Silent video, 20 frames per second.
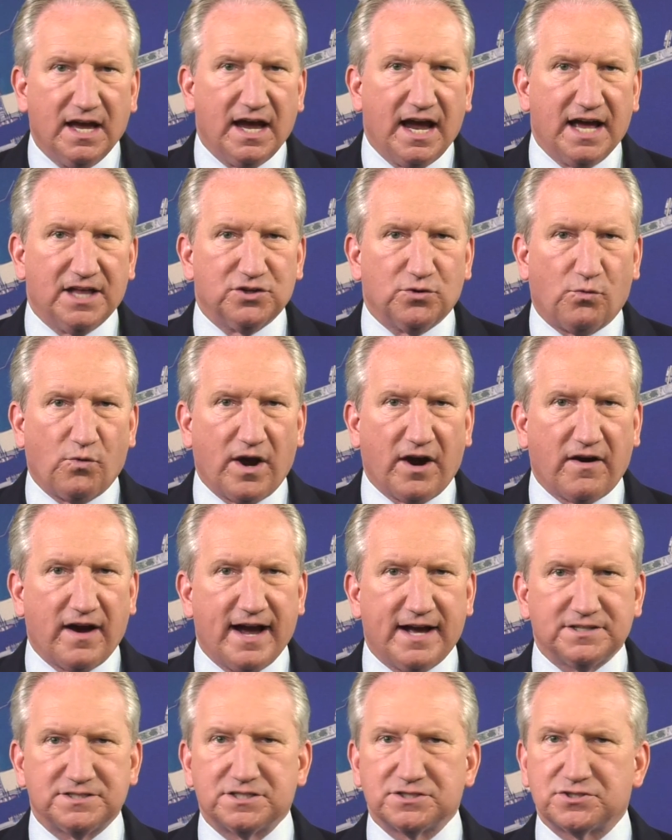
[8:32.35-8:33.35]
And the
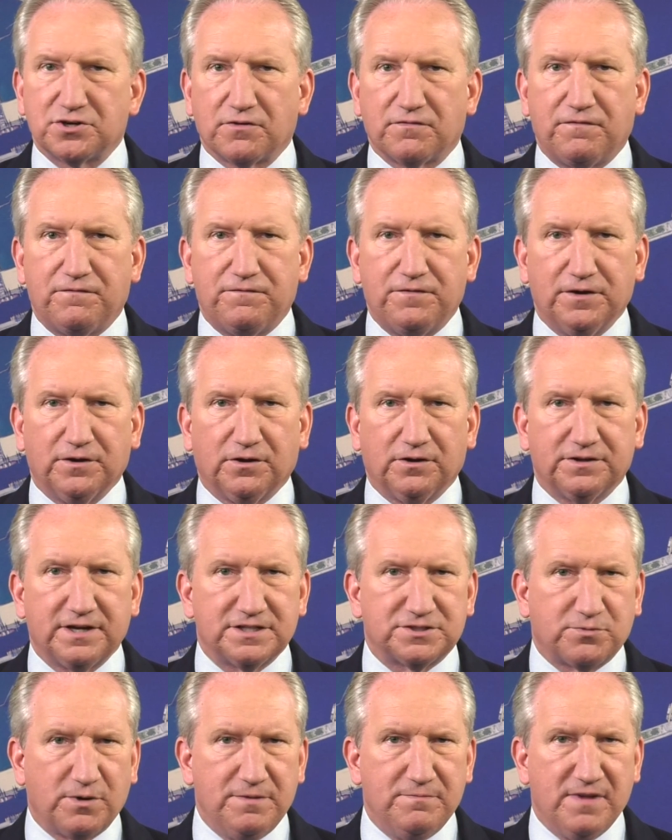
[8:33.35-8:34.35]
warehouses are filled,
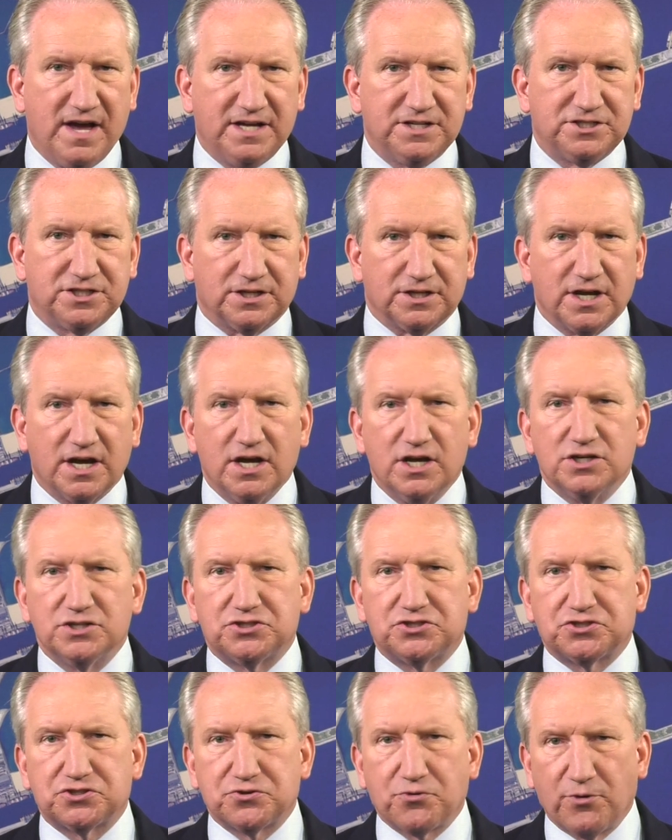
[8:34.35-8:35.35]
as we mentioned.
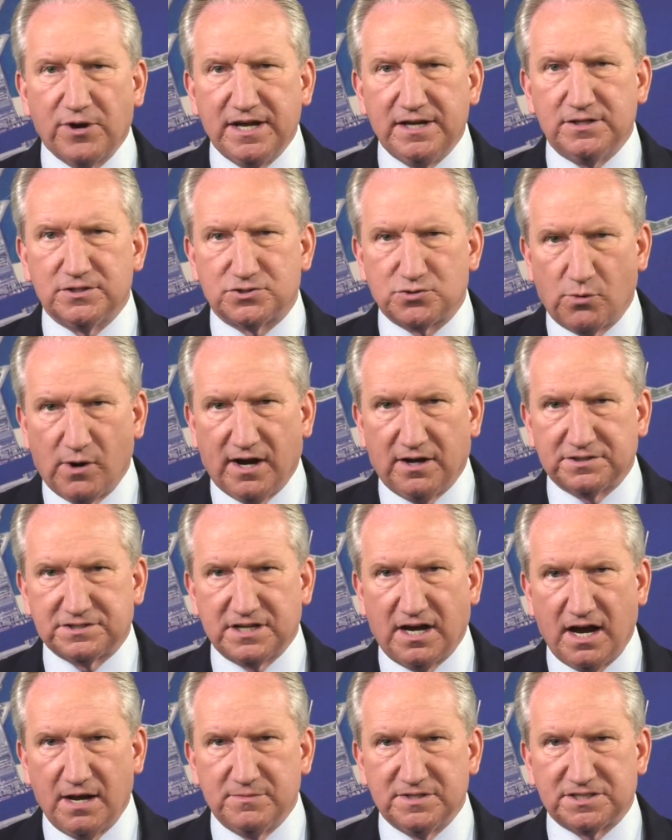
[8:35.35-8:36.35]
Street dwell
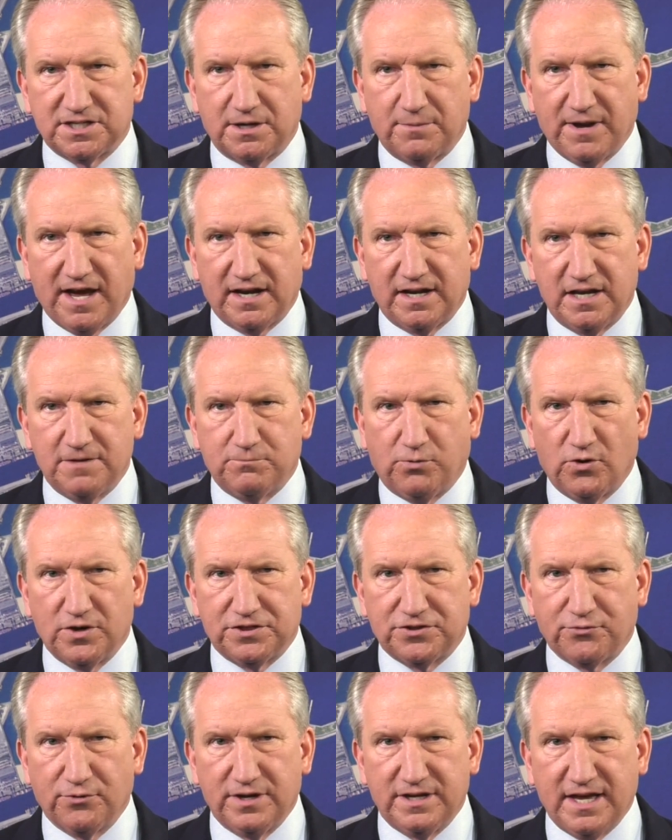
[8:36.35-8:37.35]
time is at about
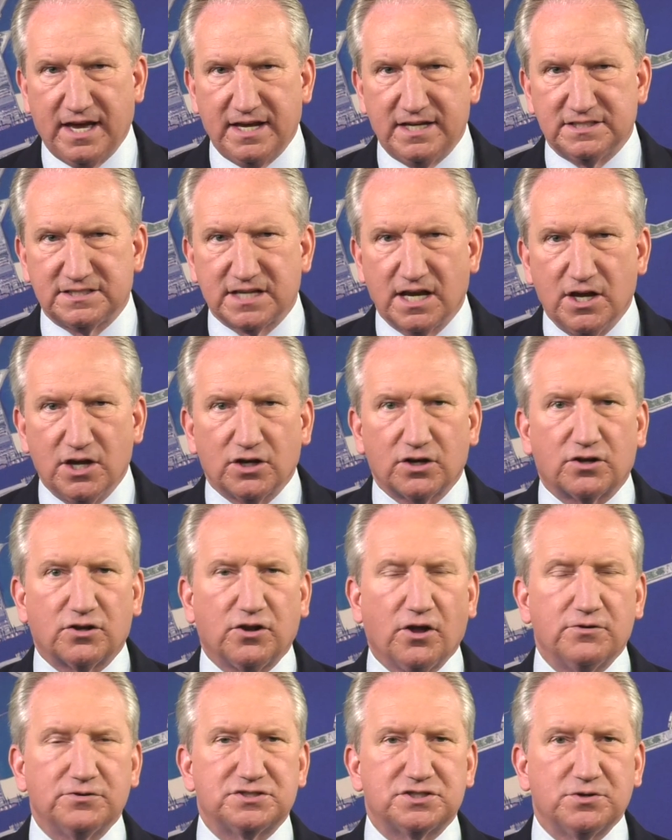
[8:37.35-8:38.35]
8.3 days,
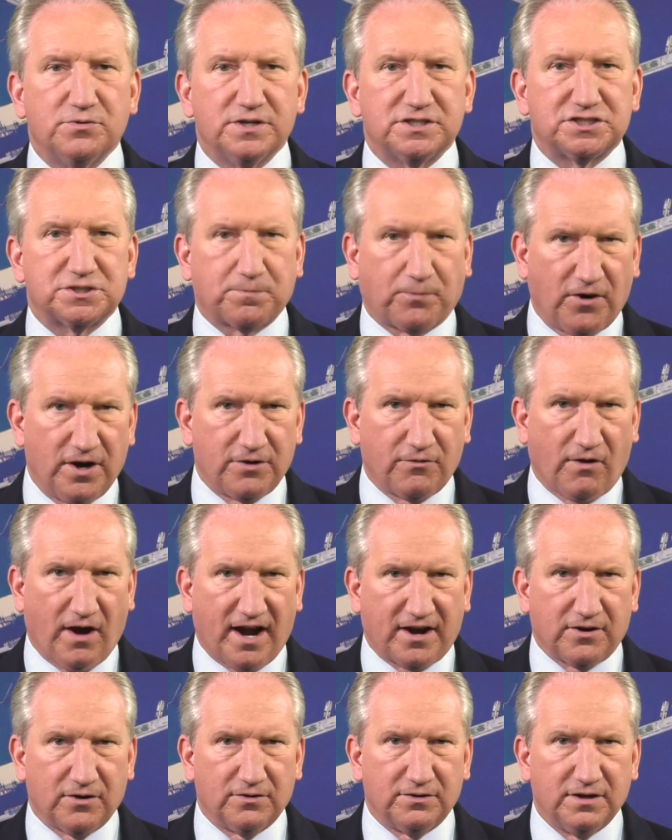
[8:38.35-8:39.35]
close to its spring
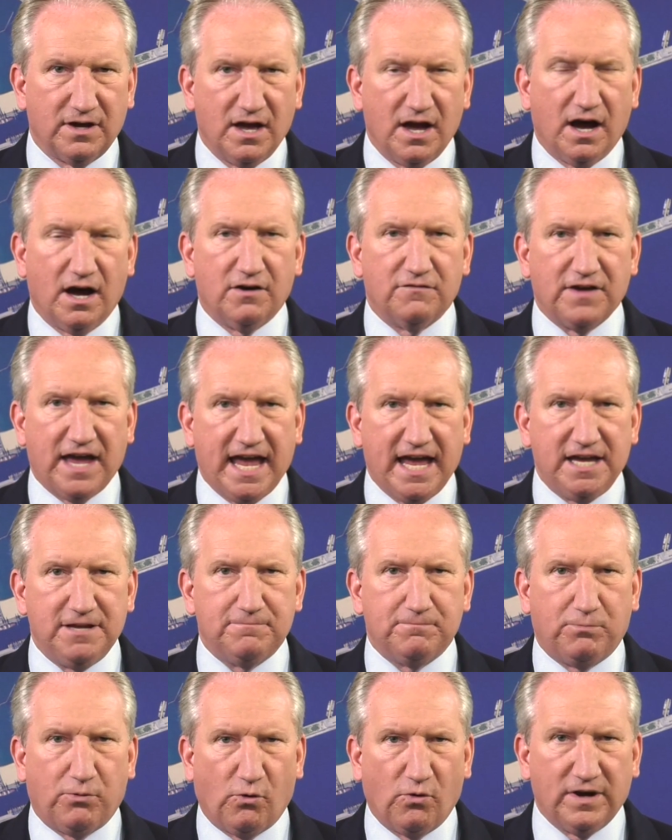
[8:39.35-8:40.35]
record of
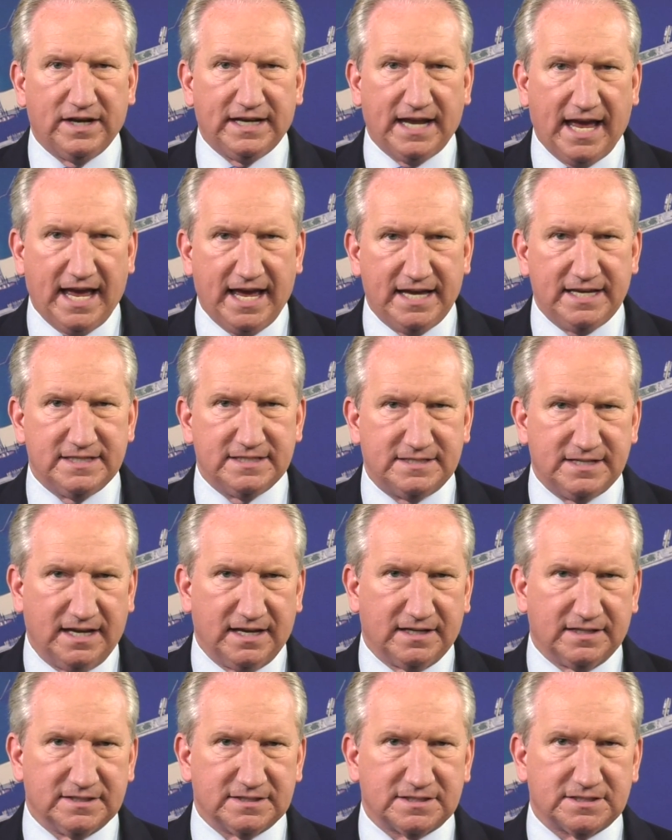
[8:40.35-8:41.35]
8.8
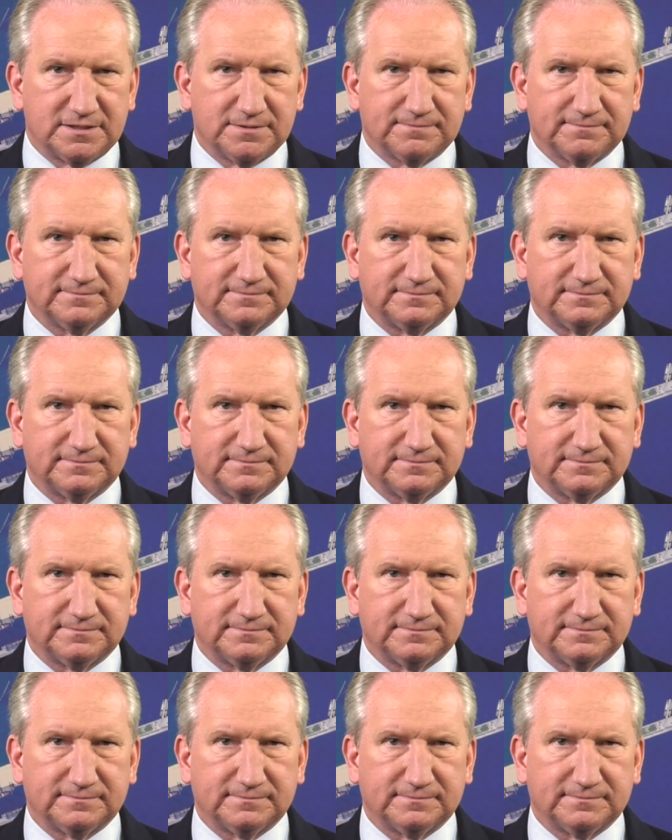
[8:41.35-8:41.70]
days.